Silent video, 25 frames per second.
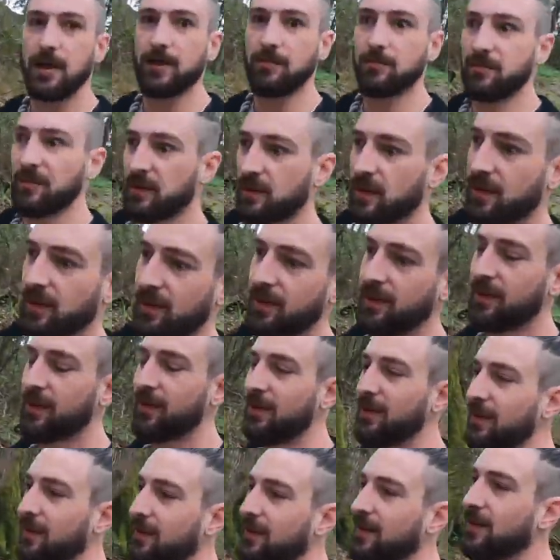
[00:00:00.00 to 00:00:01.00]
comes.
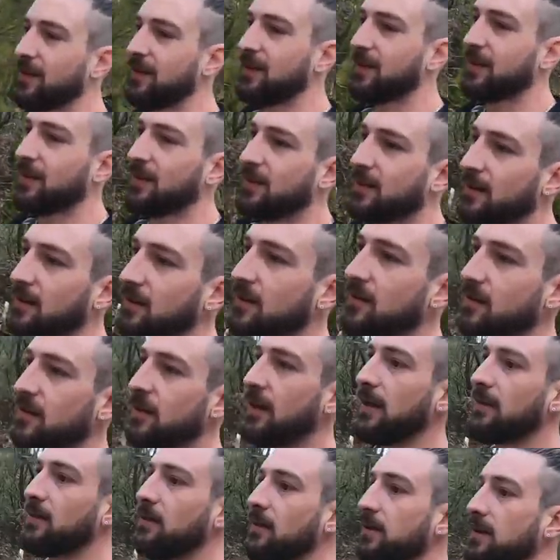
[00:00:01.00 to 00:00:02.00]

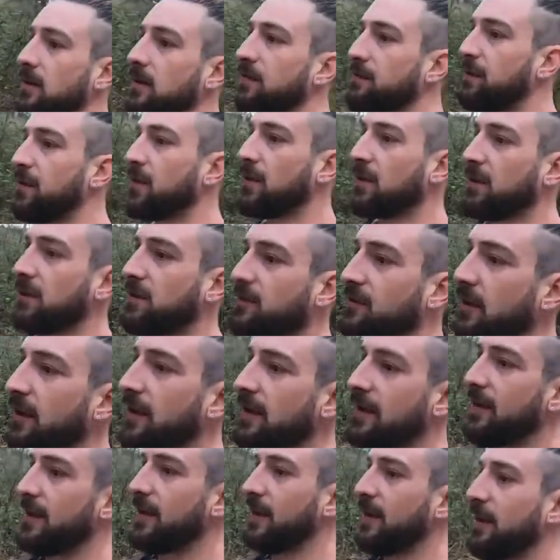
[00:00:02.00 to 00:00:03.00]
Good girl. Oh, you forgot your
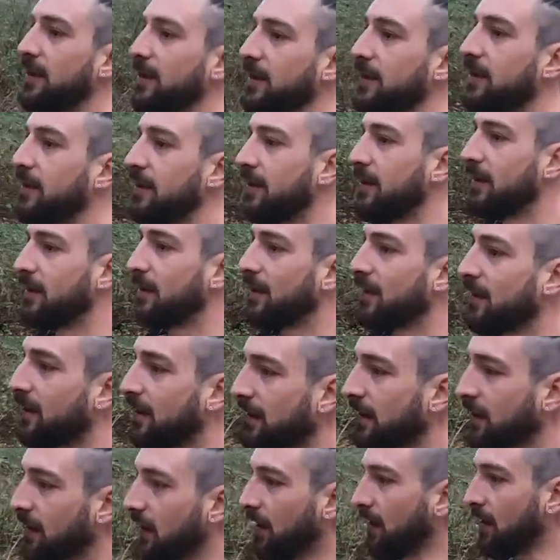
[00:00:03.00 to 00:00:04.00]
treat. Here
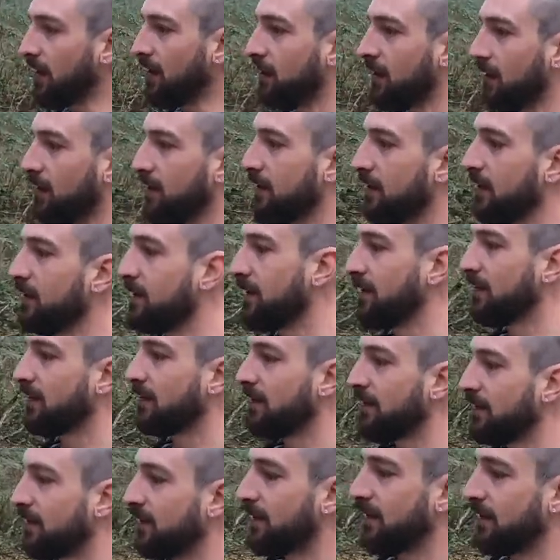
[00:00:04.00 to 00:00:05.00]
you are.
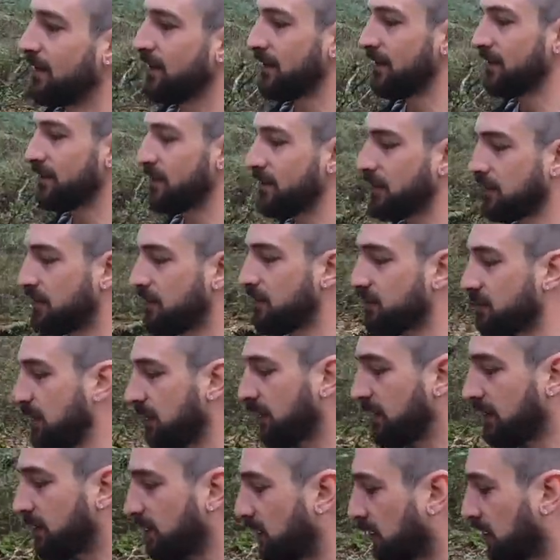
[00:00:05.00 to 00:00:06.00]
Forgot your
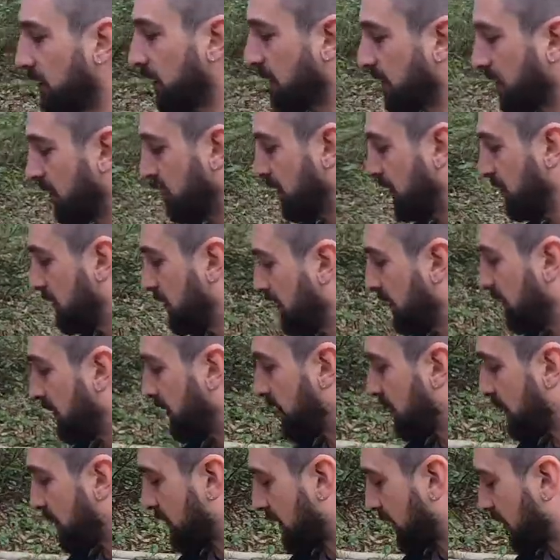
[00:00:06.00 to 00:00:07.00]
treat, darling. There
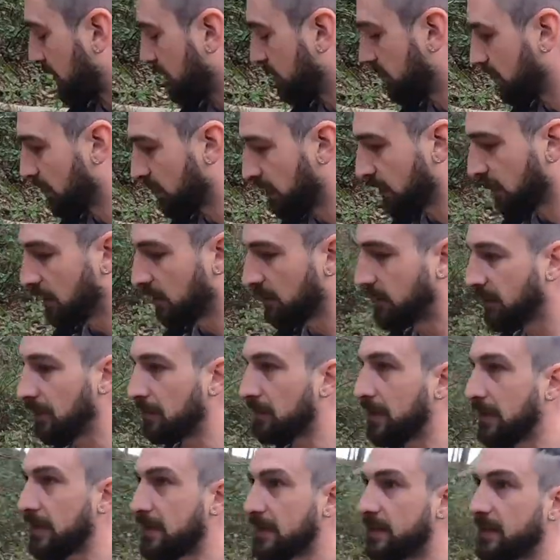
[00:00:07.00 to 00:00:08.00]
you go.
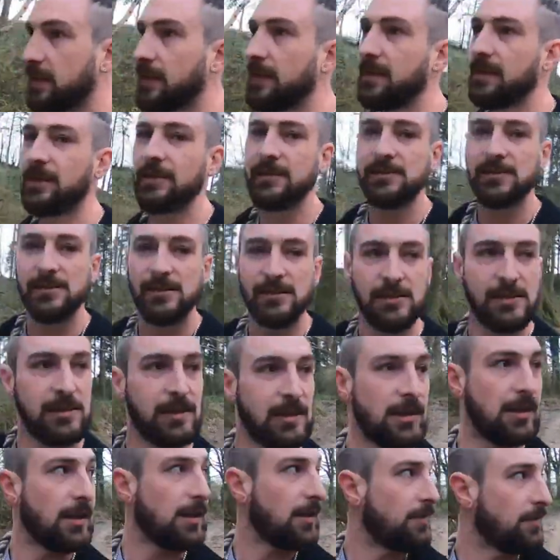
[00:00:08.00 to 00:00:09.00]
Bit of meat.
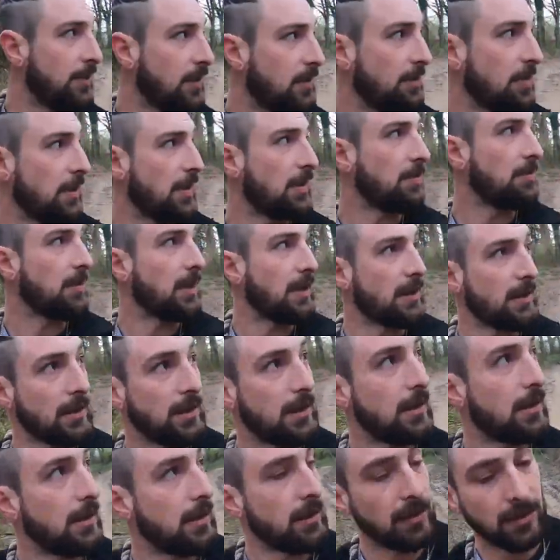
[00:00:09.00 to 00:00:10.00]
Lovely bit of
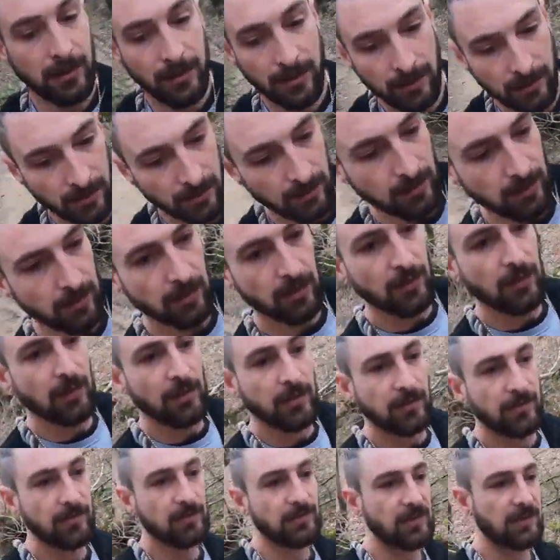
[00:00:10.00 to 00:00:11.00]
meat.
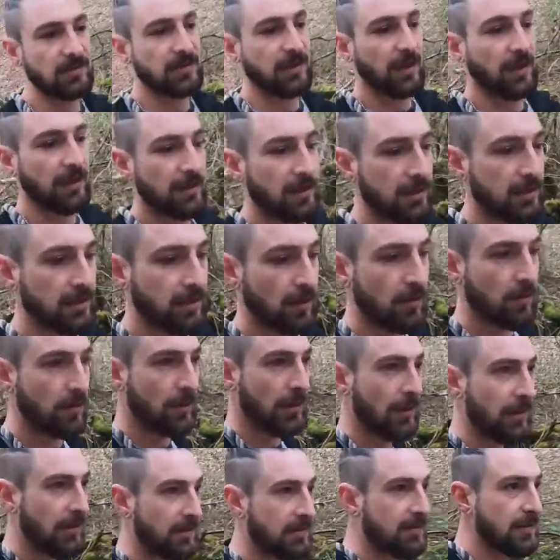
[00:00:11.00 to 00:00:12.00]
So as I say, the
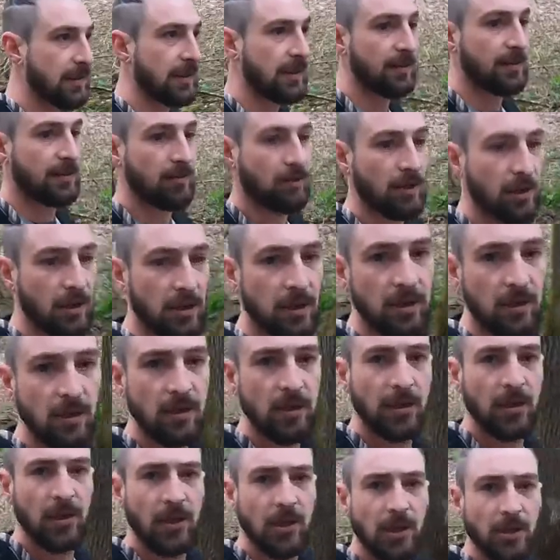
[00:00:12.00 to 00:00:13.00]
dog is now
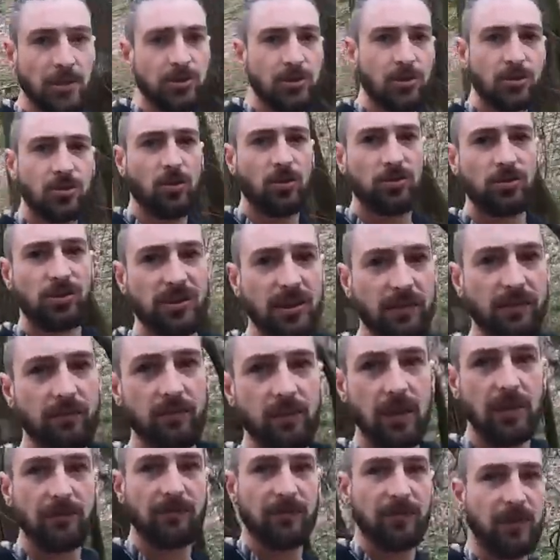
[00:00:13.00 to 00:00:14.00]
just gone
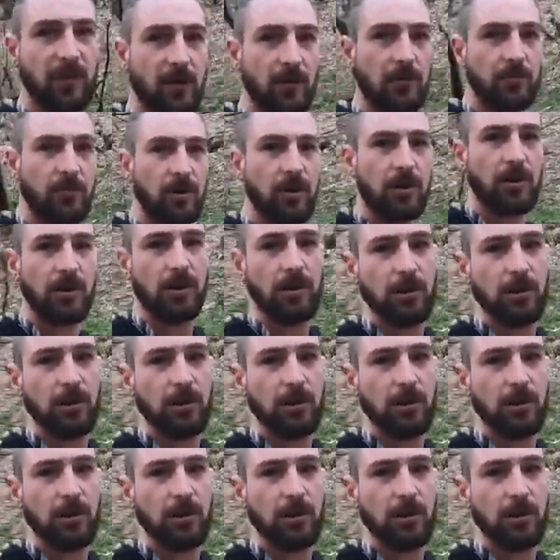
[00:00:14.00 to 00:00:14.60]
seven months old.